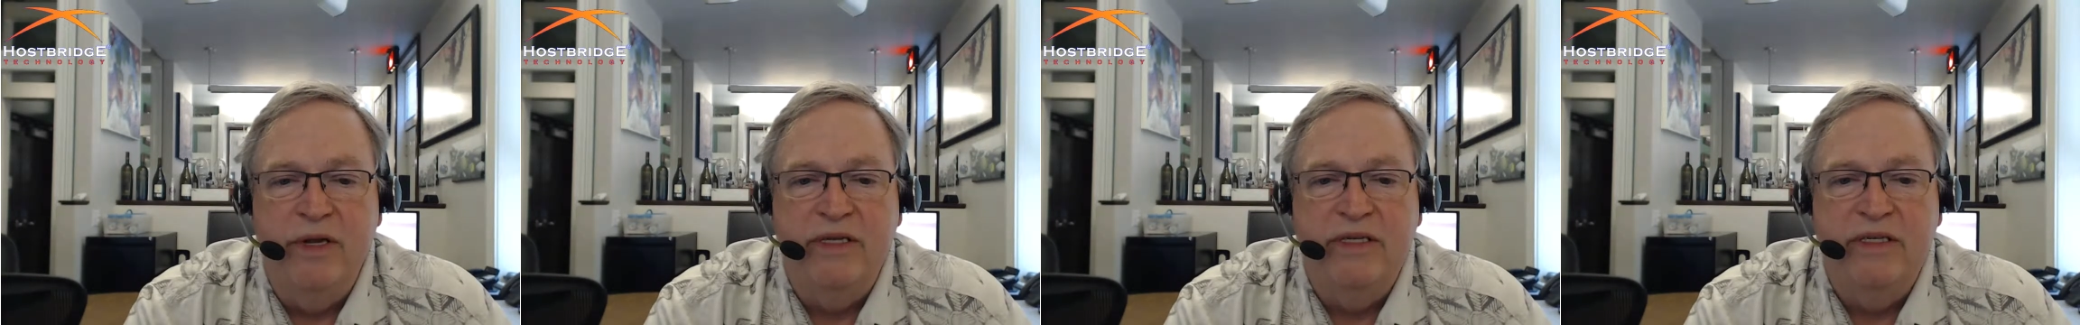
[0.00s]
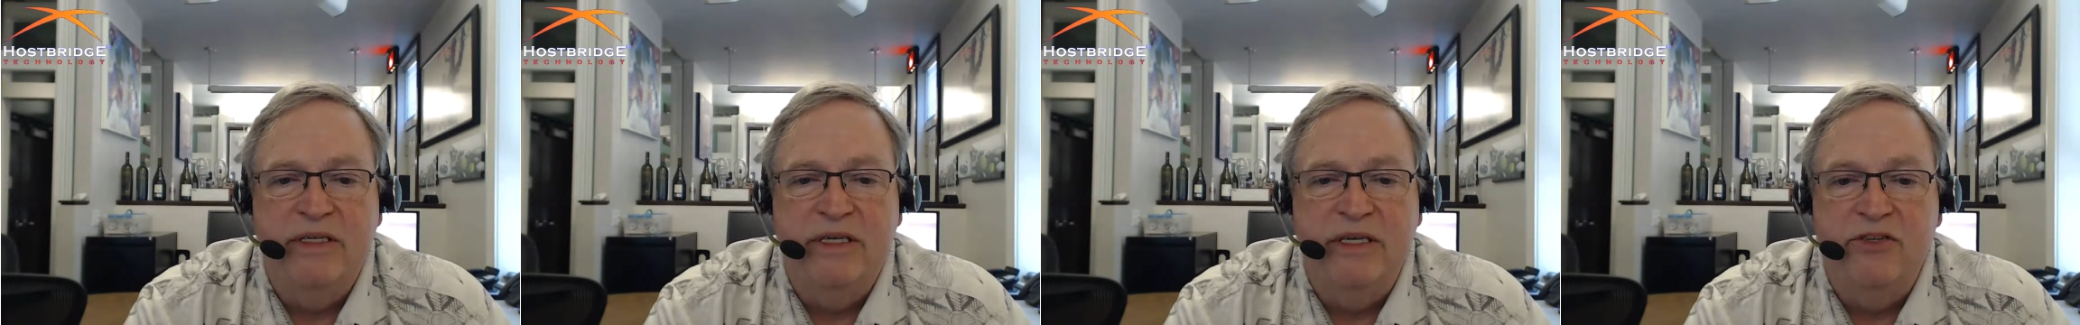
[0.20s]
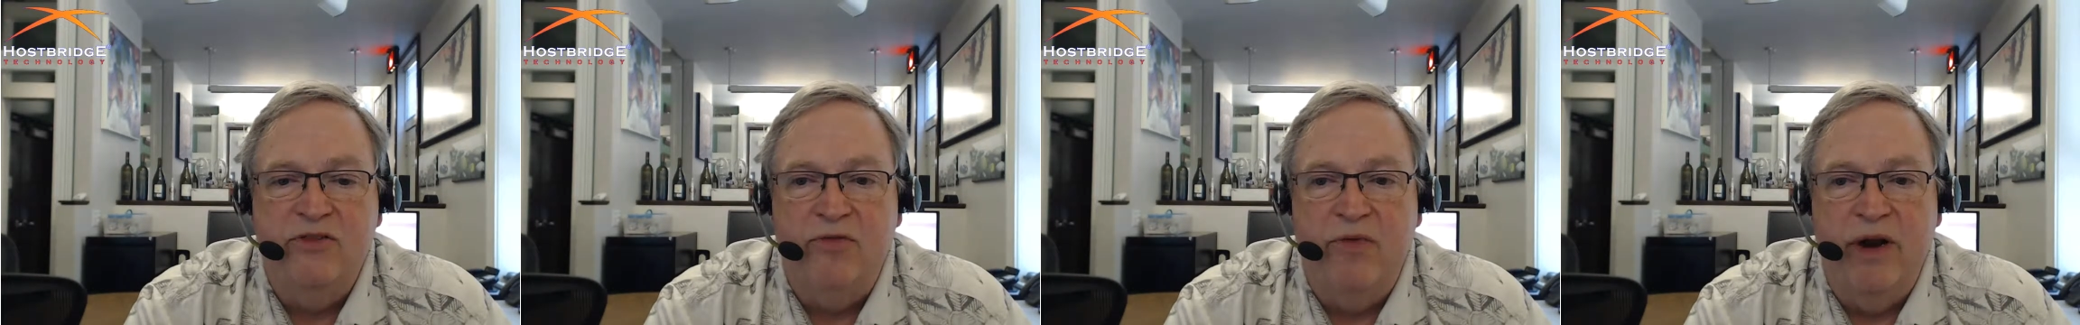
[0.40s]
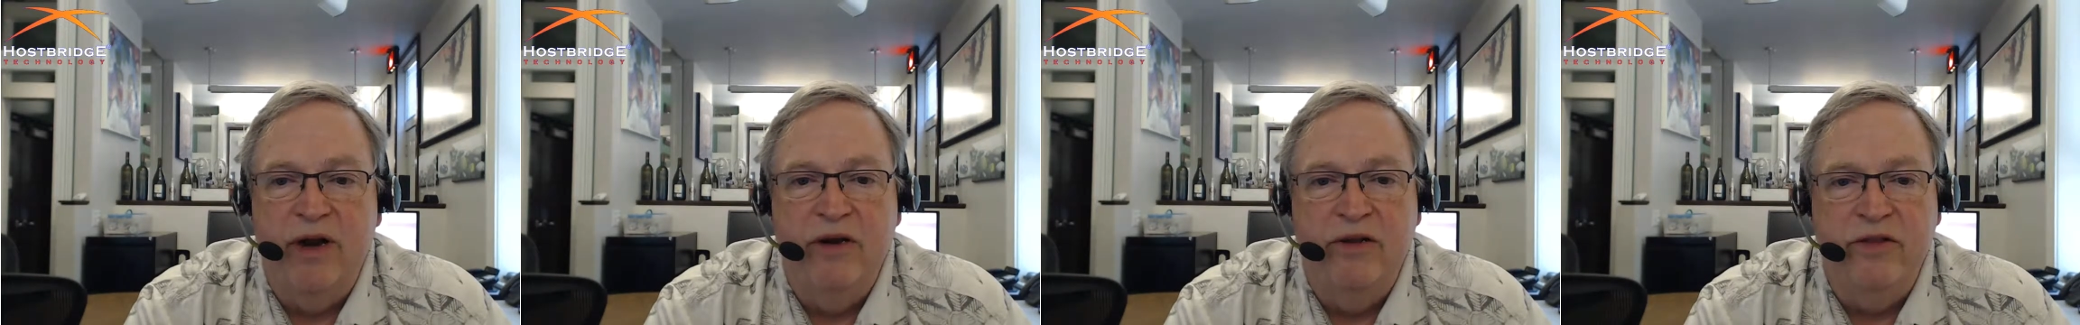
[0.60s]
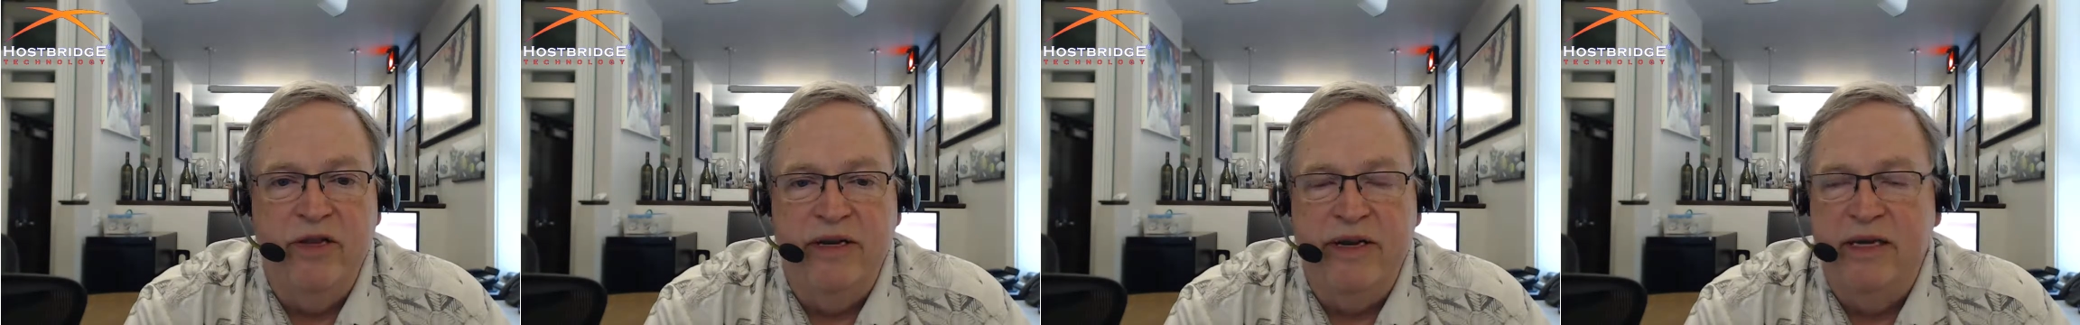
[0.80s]
that sits
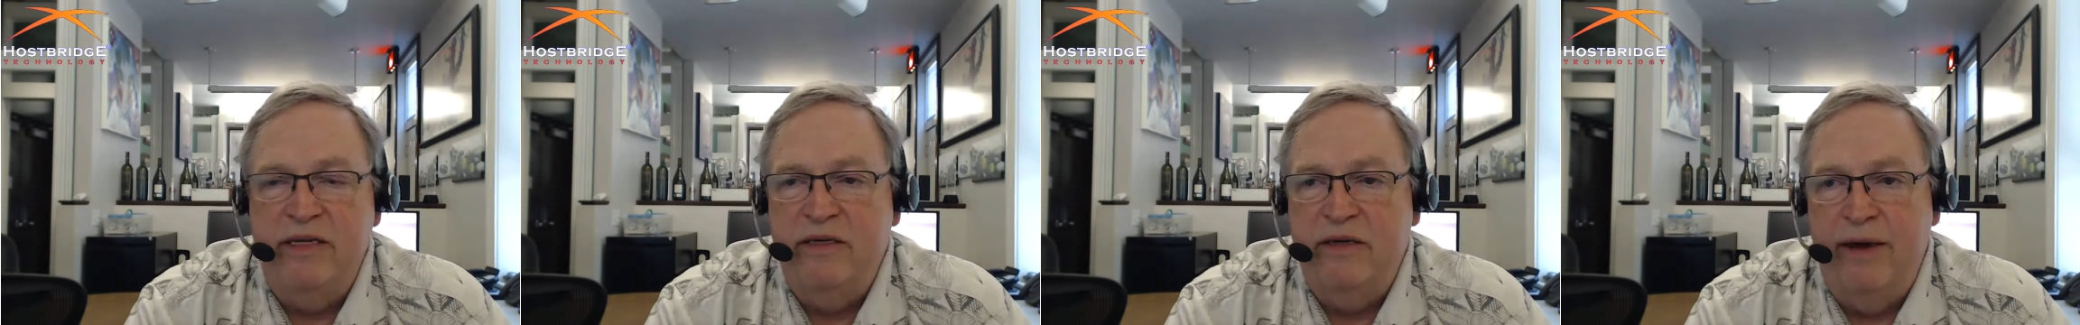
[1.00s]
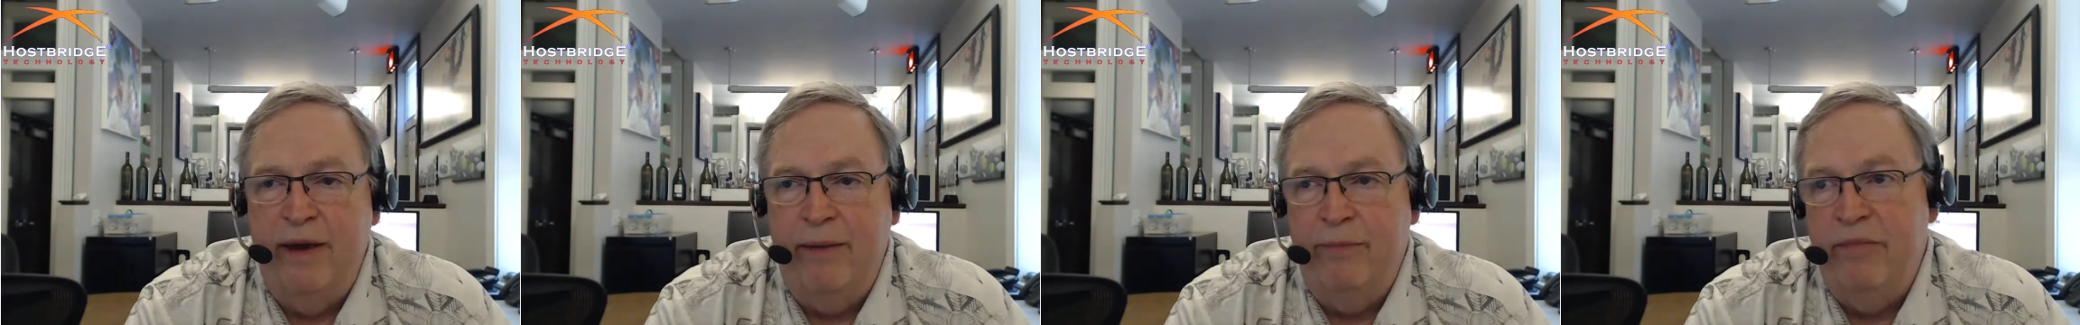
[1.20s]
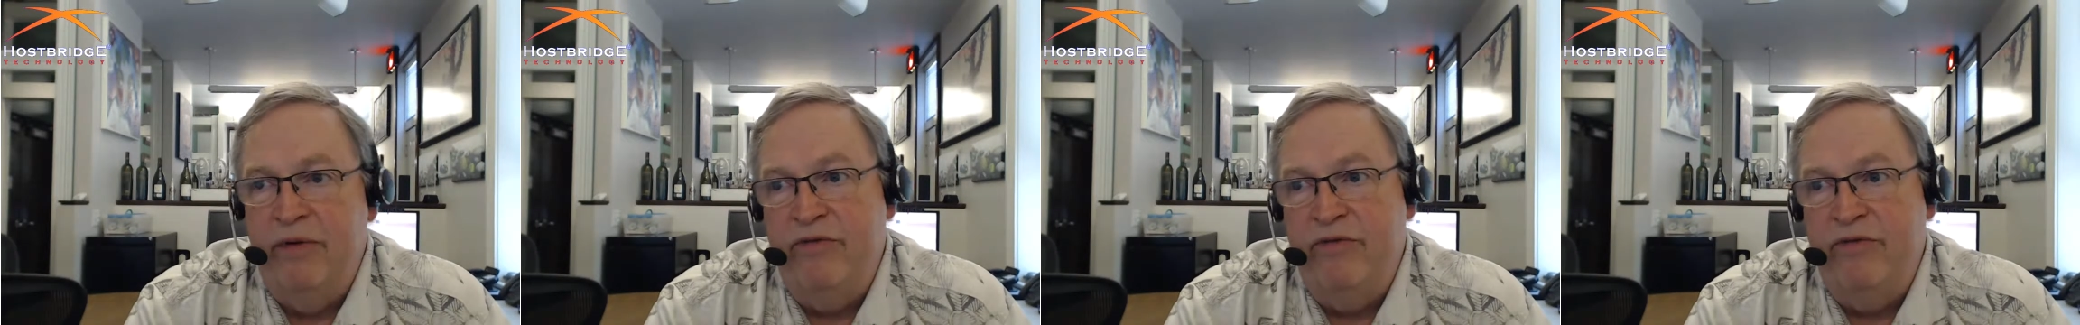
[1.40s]
right on the desktop